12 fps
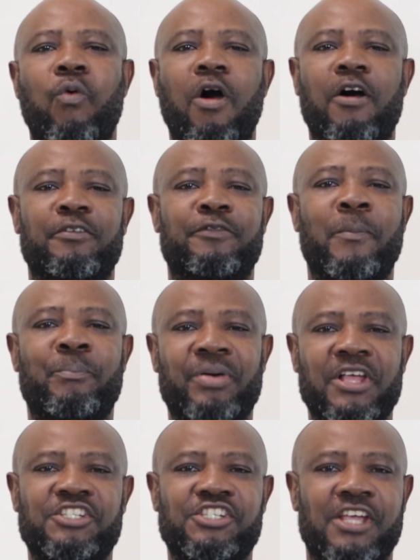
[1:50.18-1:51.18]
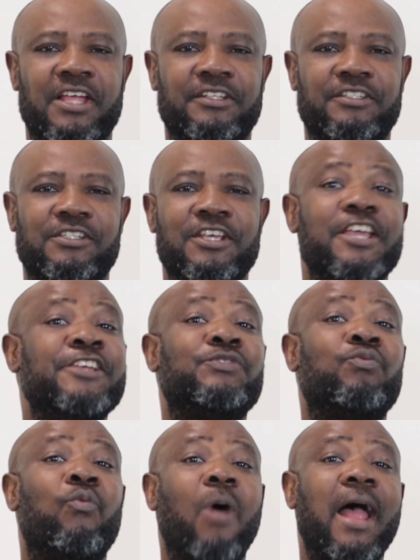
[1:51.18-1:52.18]
word for patience
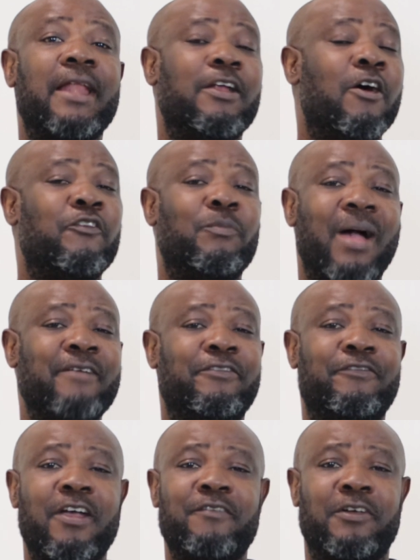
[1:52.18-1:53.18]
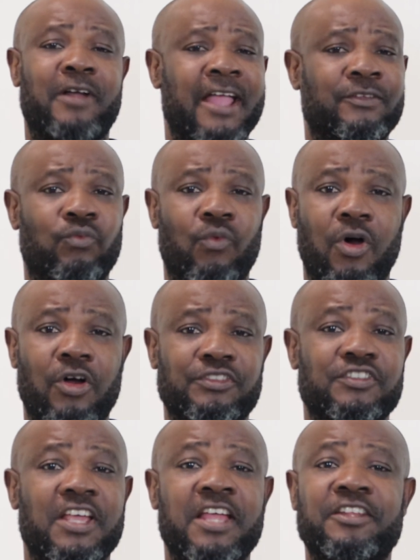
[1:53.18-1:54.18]
is one of my favorite
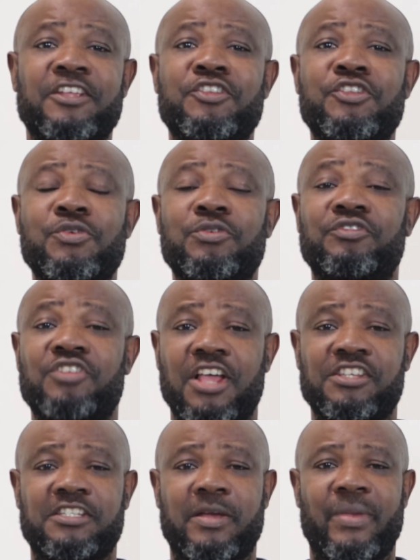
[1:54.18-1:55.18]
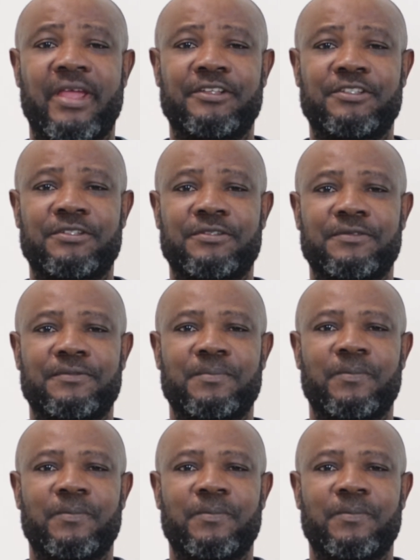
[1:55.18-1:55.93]
words in the New Testament.